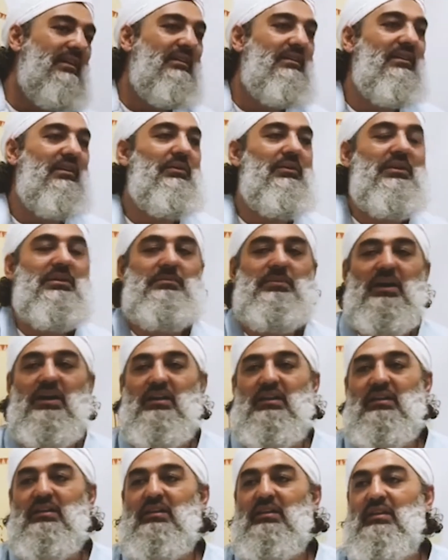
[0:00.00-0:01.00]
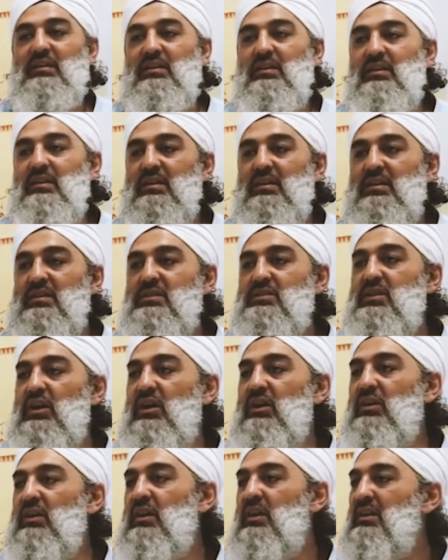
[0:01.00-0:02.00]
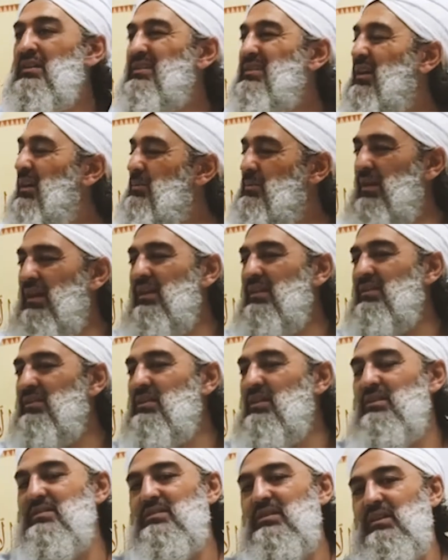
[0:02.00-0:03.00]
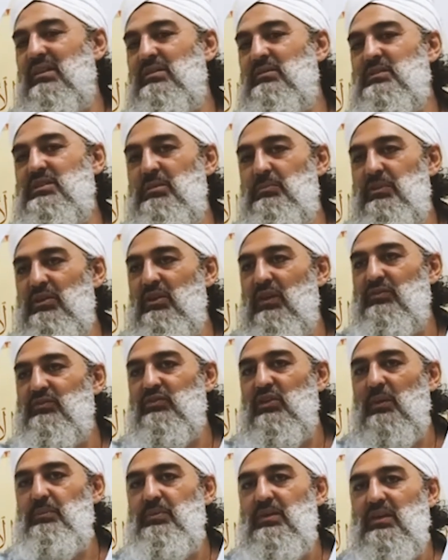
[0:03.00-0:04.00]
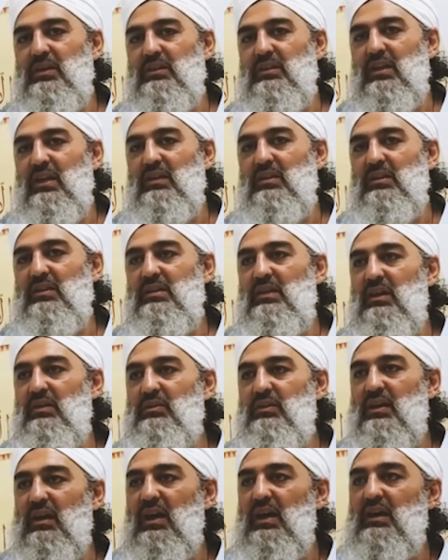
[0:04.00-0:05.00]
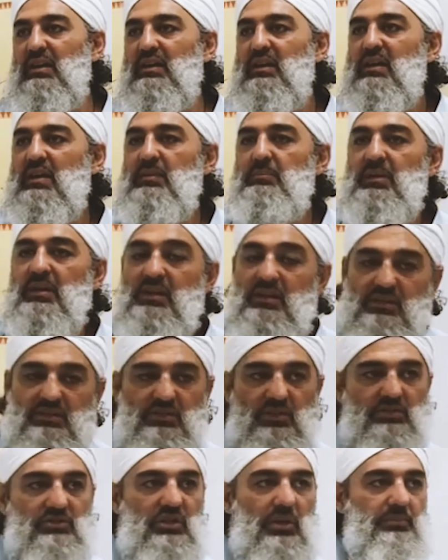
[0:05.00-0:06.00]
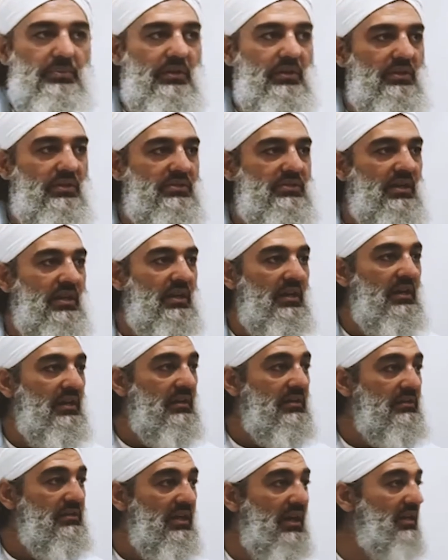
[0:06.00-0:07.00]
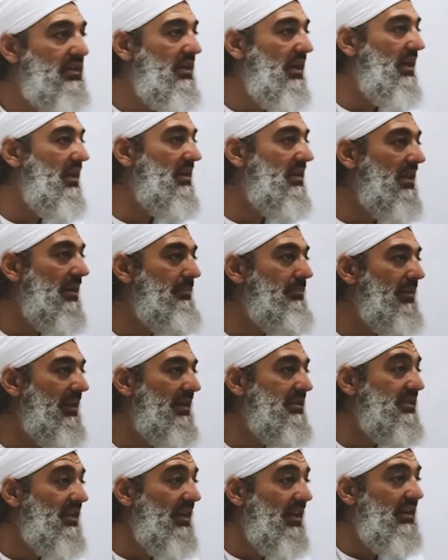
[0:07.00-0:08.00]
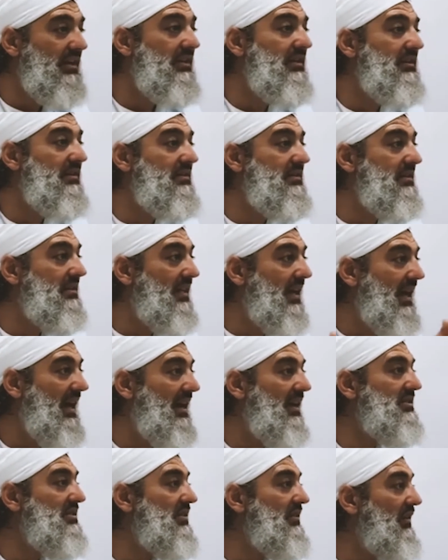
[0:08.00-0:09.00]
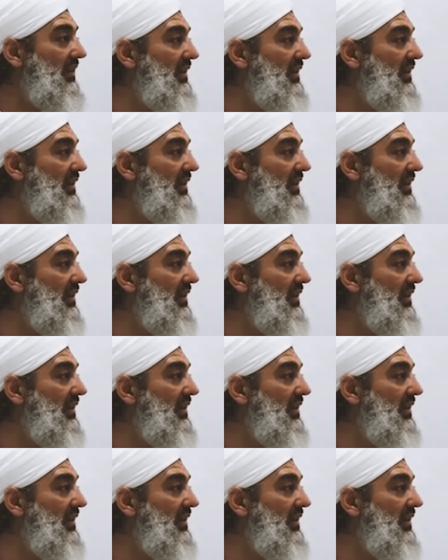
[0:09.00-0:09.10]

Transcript: don't worry about it. So, look, it's a bit off topic in that regard, but it is on topic because don't go to that place. Go to the house of